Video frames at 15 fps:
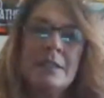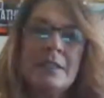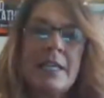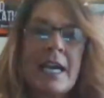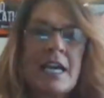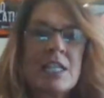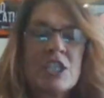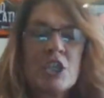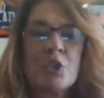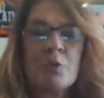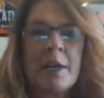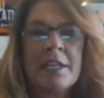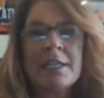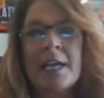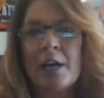Yeah, so
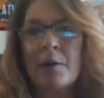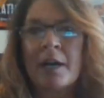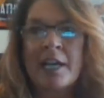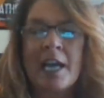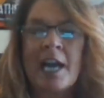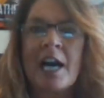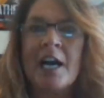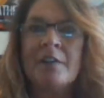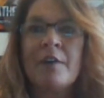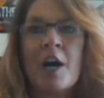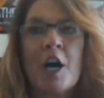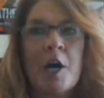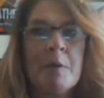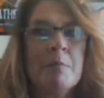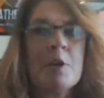right now I
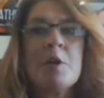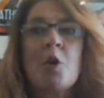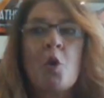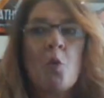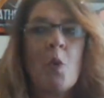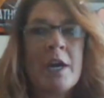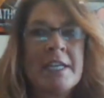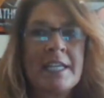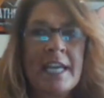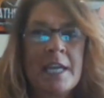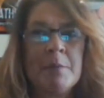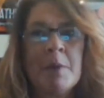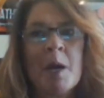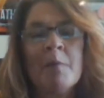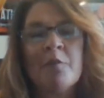have one
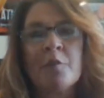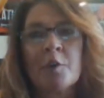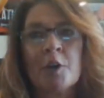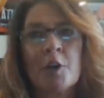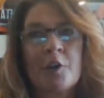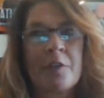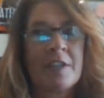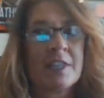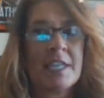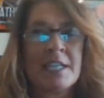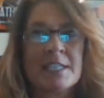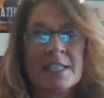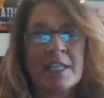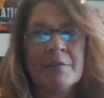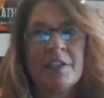game up for the
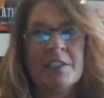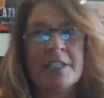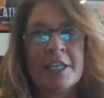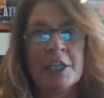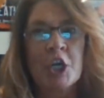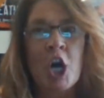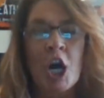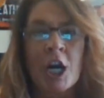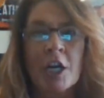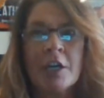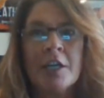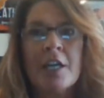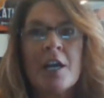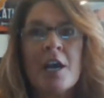Thanksgiving Day card.